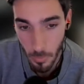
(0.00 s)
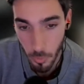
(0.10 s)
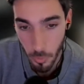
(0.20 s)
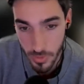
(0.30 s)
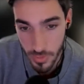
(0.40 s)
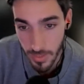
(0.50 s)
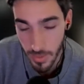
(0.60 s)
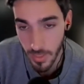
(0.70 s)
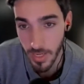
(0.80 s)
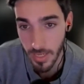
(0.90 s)
present
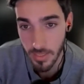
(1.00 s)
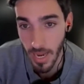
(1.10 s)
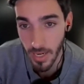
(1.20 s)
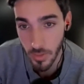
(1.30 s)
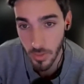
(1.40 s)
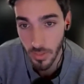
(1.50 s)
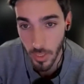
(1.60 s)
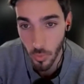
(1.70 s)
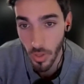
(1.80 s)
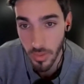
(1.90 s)
the next action that
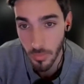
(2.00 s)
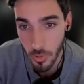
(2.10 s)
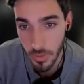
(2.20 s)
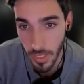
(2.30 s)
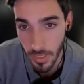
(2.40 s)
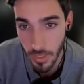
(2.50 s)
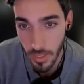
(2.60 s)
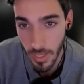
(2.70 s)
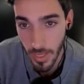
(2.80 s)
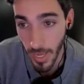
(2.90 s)
you want them to take
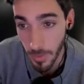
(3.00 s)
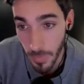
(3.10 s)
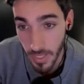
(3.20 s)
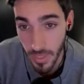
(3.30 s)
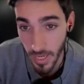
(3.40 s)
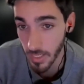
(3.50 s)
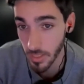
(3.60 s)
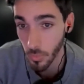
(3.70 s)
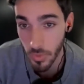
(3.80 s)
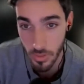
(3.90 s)
and make that
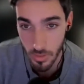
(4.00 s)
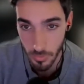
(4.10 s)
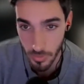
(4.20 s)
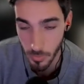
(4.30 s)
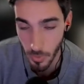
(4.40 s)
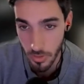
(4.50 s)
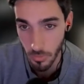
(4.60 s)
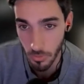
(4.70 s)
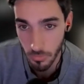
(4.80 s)
as irresistible as possible.